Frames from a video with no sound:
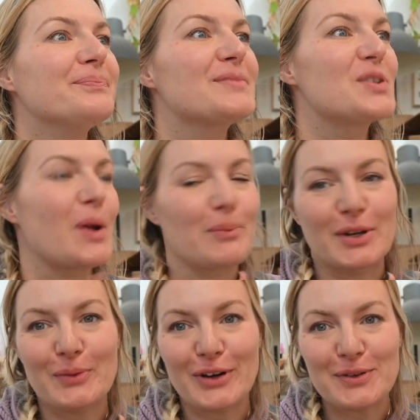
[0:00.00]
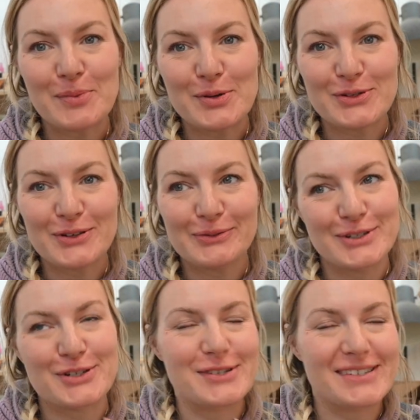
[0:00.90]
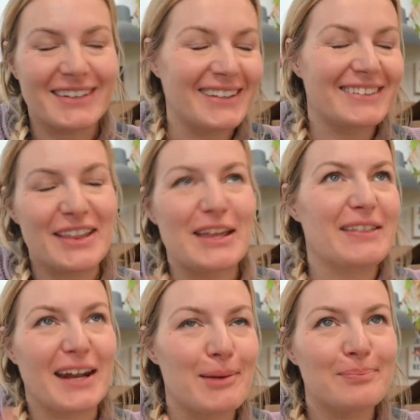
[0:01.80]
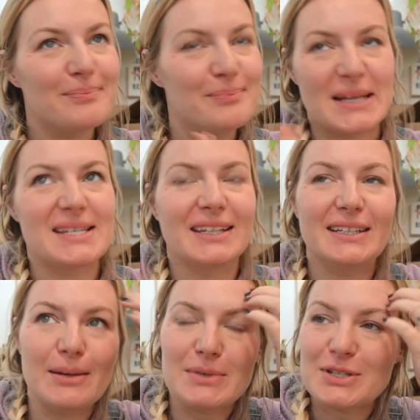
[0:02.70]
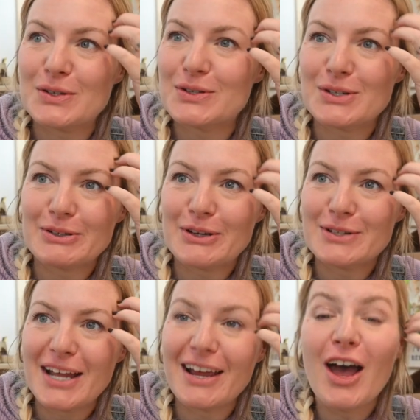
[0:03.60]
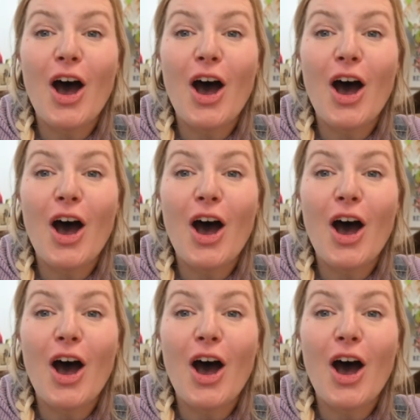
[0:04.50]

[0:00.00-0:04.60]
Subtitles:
So now I'm gonna work on the poster, which is like the thing that I basically came into the studio today.